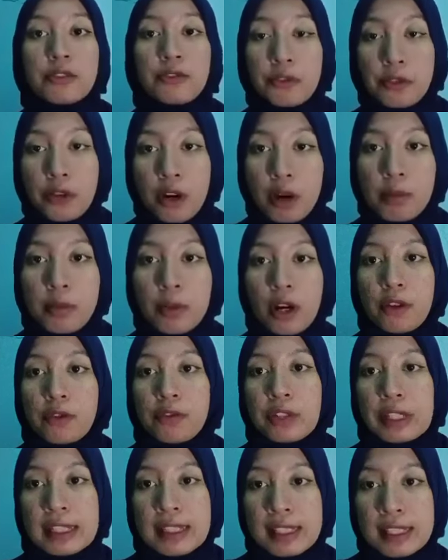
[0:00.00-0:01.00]
of
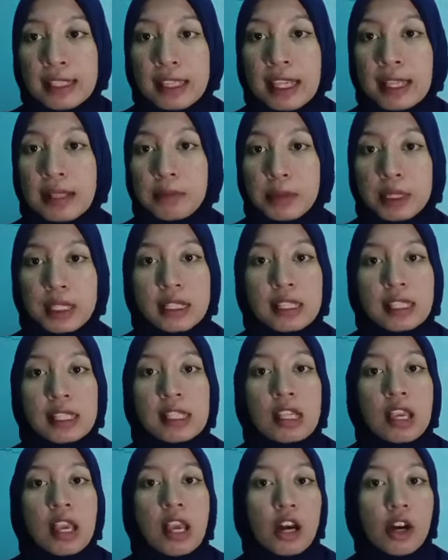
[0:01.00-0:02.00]
installments
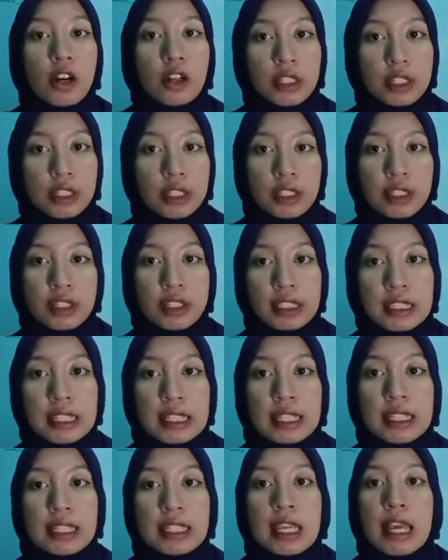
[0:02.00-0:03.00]
on a yearly,
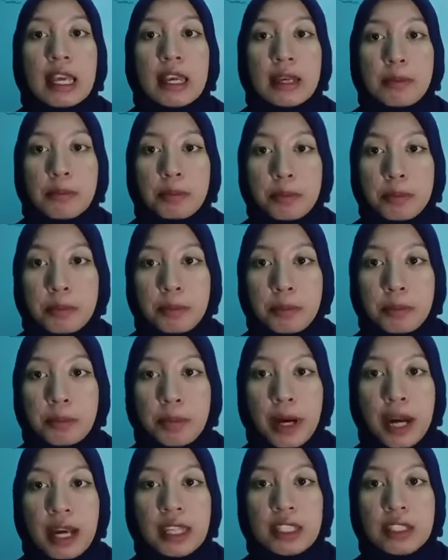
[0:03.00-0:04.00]

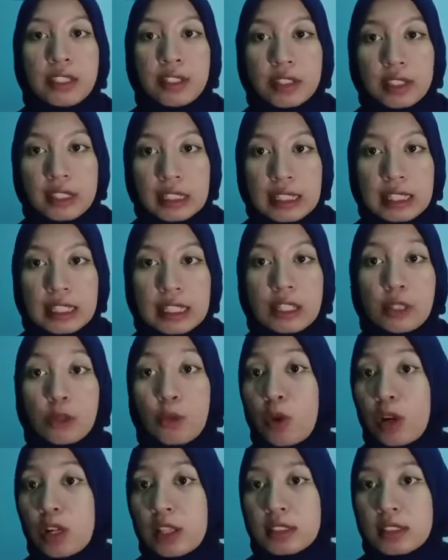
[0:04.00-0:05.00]
bi-yearly,
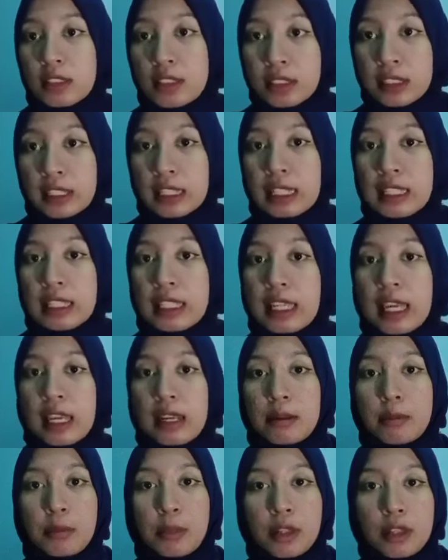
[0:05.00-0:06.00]
quarterly, and
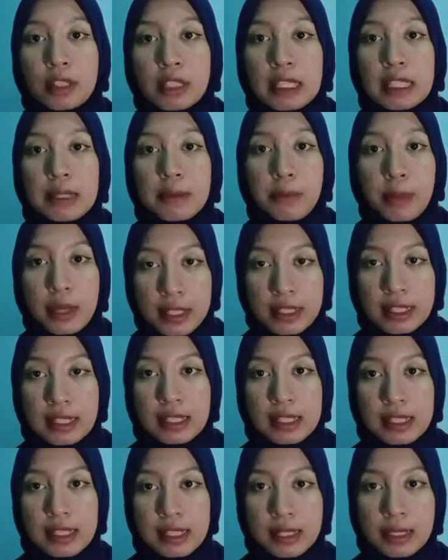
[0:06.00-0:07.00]
monthly
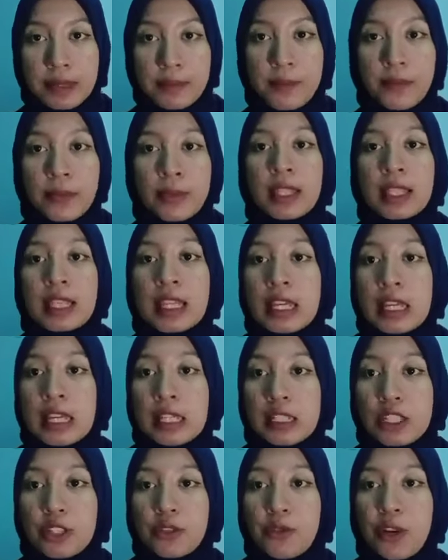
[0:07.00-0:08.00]
basis. This
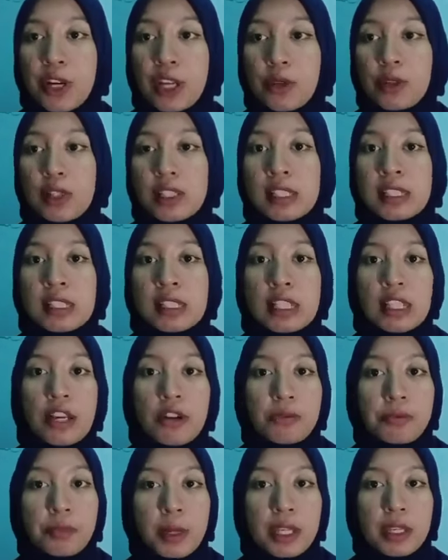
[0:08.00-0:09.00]
frequency of
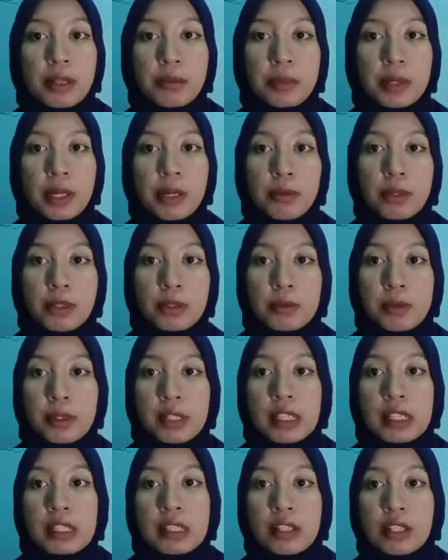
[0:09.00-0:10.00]
paying premiums
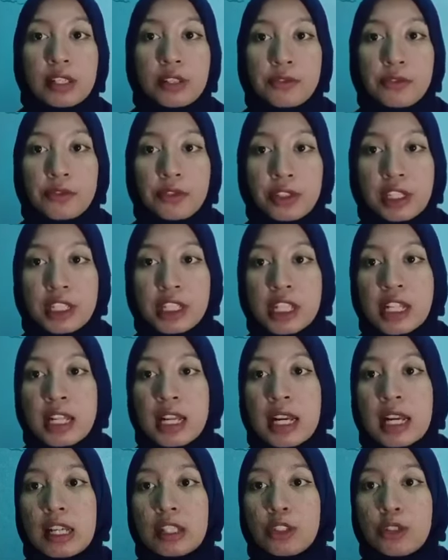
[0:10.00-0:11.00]
is referred
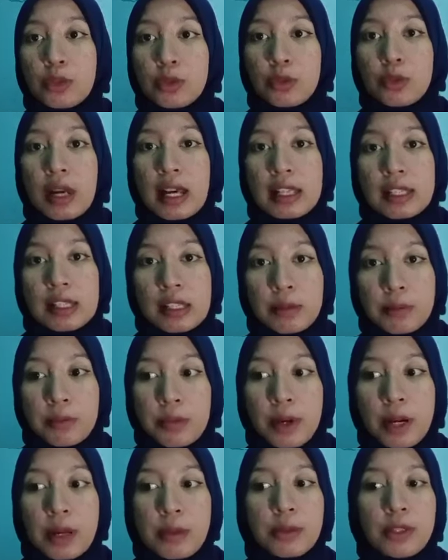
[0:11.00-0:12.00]
to as a
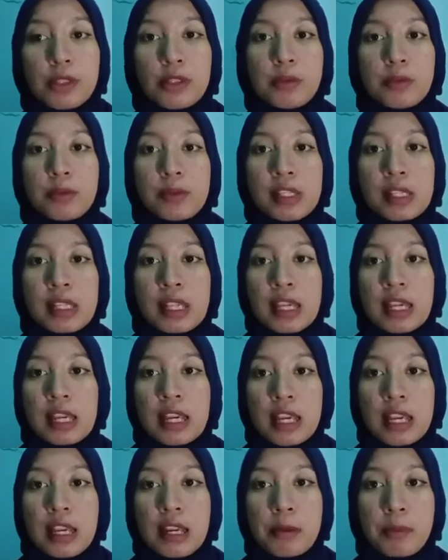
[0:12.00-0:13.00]
premiums
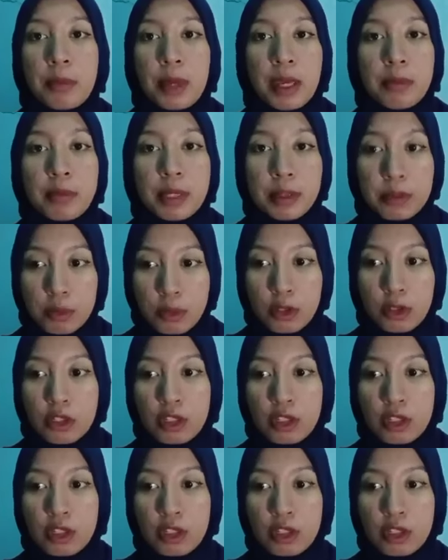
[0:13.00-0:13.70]
payment mode.